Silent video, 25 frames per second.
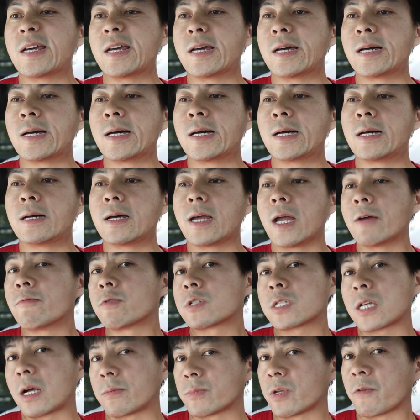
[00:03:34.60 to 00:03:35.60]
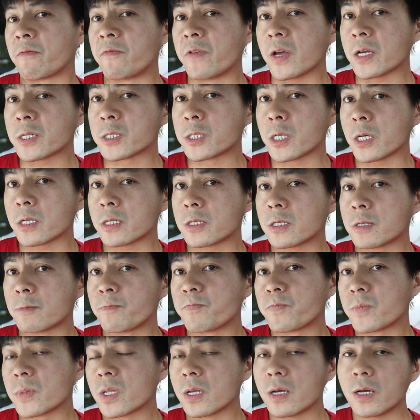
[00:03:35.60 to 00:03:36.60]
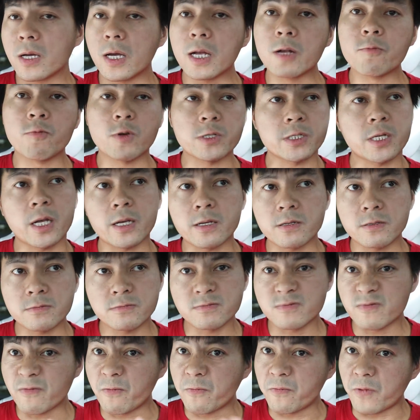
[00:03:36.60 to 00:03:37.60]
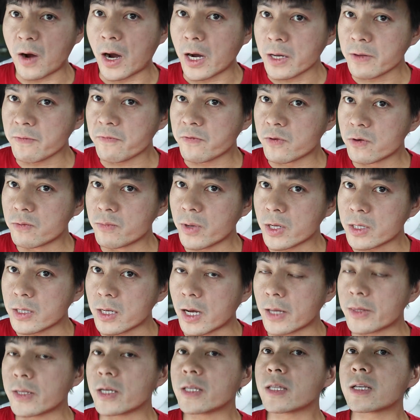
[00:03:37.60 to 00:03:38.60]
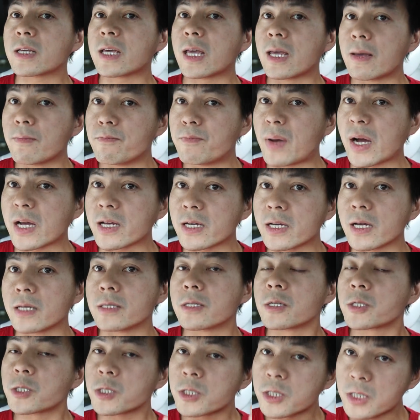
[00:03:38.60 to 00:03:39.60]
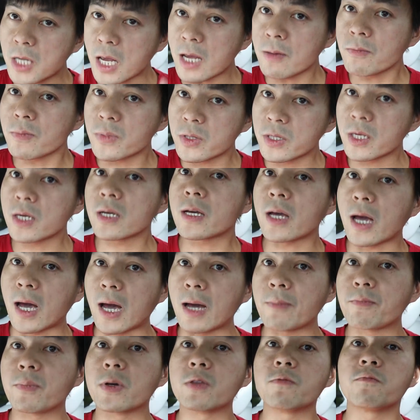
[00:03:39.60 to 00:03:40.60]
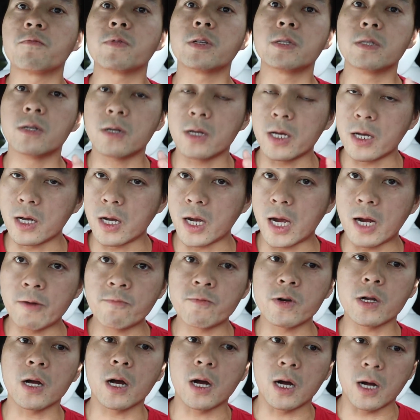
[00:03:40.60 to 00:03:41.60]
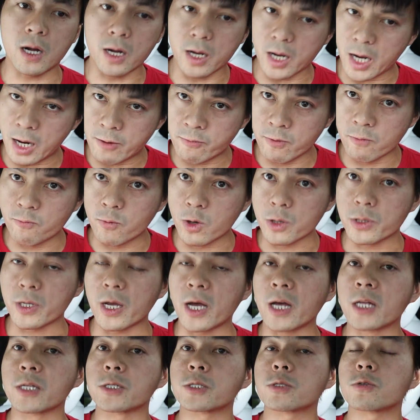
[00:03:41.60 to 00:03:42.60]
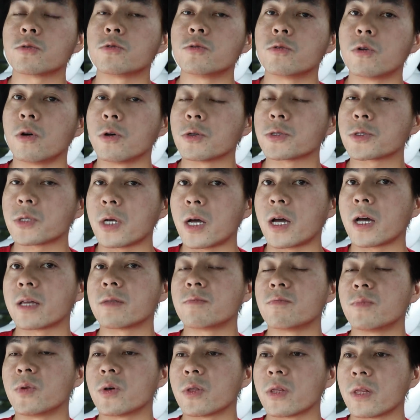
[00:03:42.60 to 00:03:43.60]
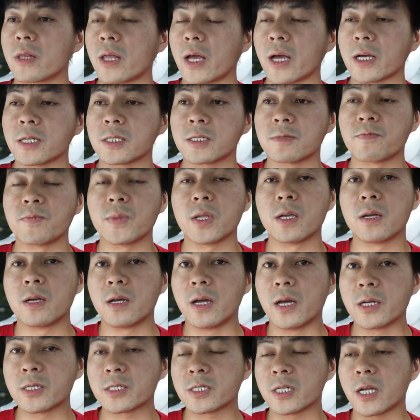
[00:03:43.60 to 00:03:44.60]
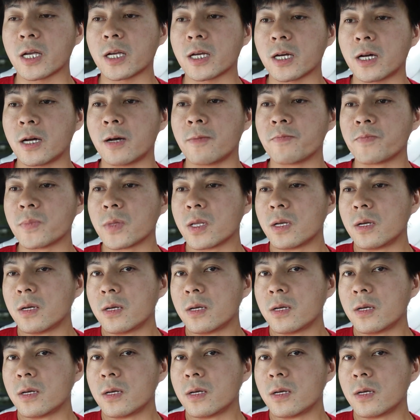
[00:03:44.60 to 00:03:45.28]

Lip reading: every time they fixed it, it was like fine for a bit, and then it came back again. The same thing happened with everyone else who also had Model X. It's like a